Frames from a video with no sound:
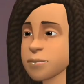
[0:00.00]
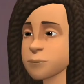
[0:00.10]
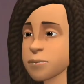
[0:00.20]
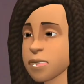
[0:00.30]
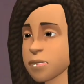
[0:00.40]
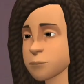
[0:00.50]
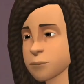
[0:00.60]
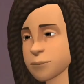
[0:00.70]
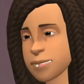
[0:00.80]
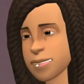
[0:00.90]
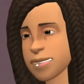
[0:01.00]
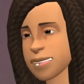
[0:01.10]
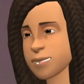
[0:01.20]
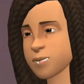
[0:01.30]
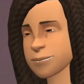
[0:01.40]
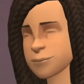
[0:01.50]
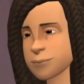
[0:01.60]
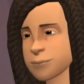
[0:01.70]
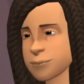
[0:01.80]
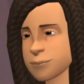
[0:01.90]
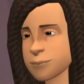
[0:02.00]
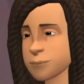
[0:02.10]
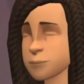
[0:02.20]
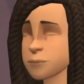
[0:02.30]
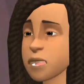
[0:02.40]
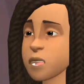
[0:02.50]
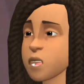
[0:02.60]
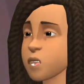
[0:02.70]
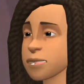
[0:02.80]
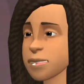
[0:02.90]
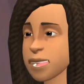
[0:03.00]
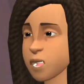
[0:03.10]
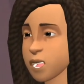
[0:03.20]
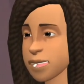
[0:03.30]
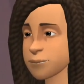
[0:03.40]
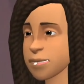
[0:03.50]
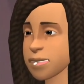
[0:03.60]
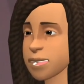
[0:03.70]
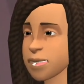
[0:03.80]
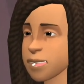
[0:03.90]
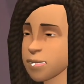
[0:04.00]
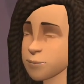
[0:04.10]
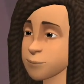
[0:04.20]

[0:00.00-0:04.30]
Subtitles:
same, listen though. Are you trying to give me a kiss?